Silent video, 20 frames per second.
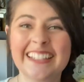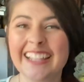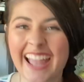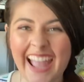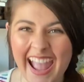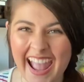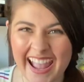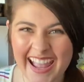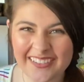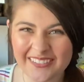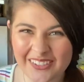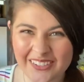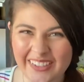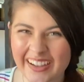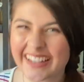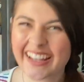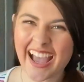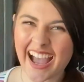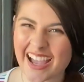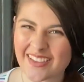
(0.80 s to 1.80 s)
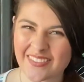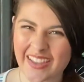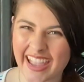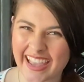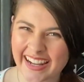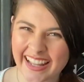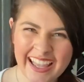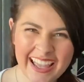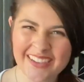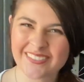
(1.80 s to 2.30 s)
Hey everyone, I'm
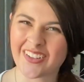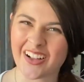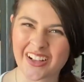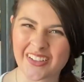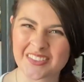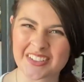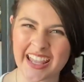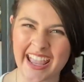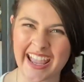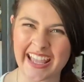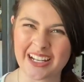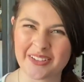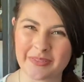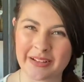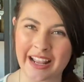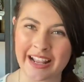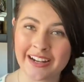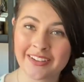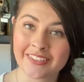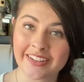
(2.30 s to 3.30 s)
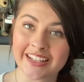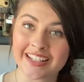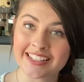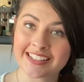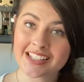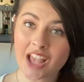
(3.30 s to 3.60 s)
Hannah and welcome to Hannah Banana Reads.